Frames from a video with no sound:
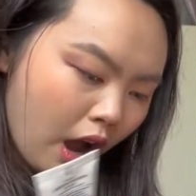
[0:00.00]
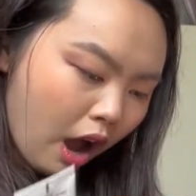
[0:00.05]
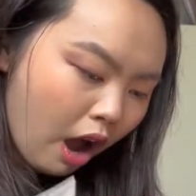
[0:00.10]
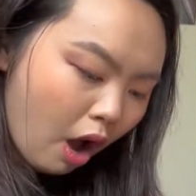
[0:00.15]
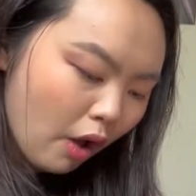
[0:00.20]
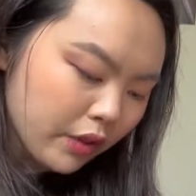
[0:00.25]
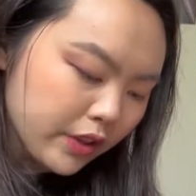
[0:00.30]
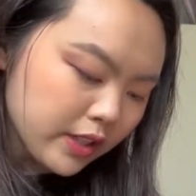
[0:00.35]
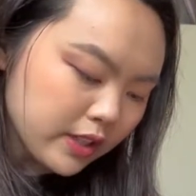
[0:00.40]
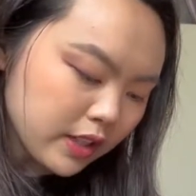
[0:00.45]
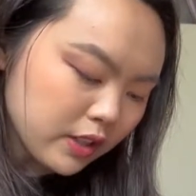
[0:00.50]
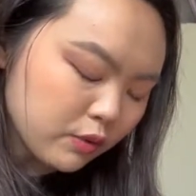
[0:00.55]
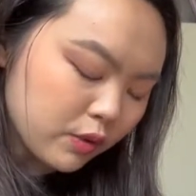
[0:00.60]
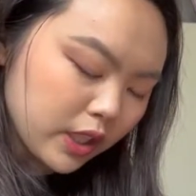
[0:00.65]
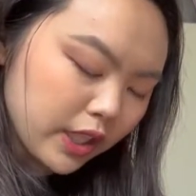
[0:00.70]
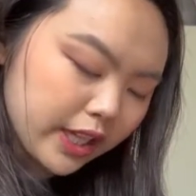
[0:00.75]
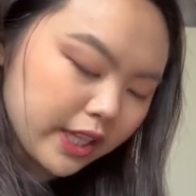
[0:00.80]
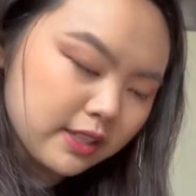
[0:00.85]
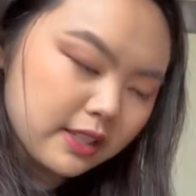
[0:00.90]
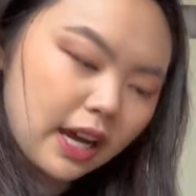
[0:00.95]
This is
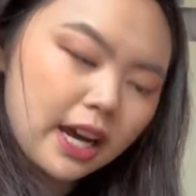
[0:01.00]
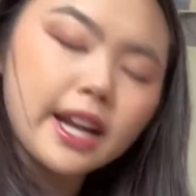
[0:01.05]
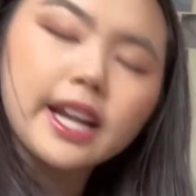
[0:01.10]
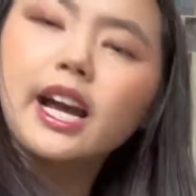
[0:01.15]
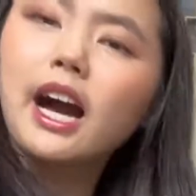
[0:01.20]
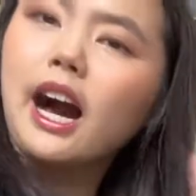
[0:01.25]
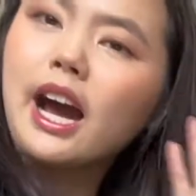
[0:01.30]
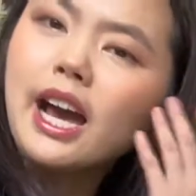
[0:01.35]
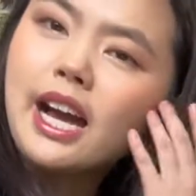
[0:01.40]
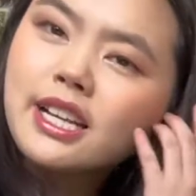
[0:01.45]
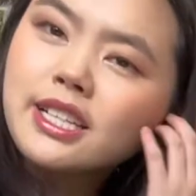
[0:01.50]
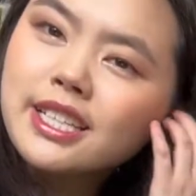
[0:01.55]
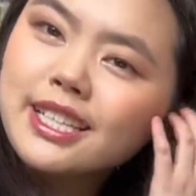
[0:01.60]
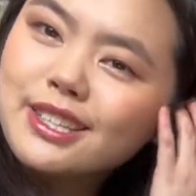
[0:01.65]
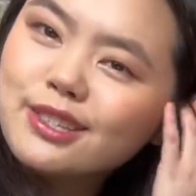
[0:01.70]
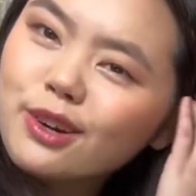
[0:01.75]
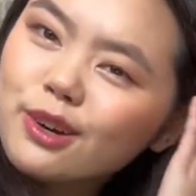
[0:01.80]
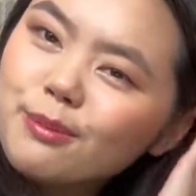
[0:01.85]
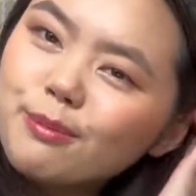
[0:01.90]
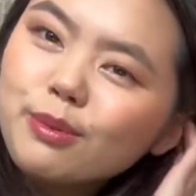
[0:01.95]
really exciting. I actually
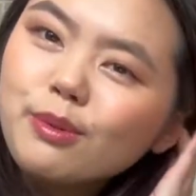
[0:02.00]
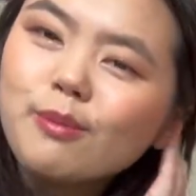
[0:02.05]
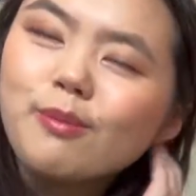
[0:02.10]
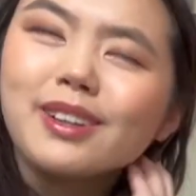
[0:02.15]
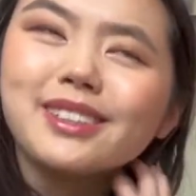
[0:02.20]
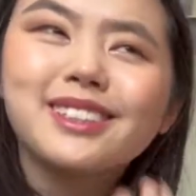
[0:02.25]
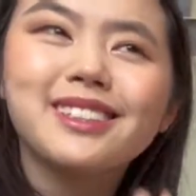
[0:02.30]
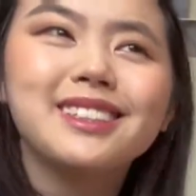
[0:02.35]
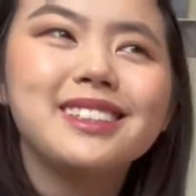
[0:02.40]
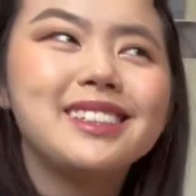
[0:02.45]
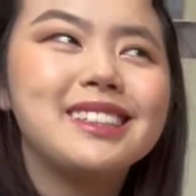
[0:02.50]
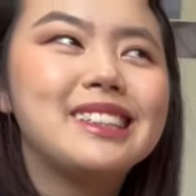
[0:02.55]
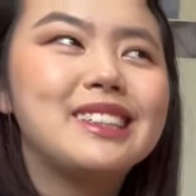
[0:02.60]
don't put much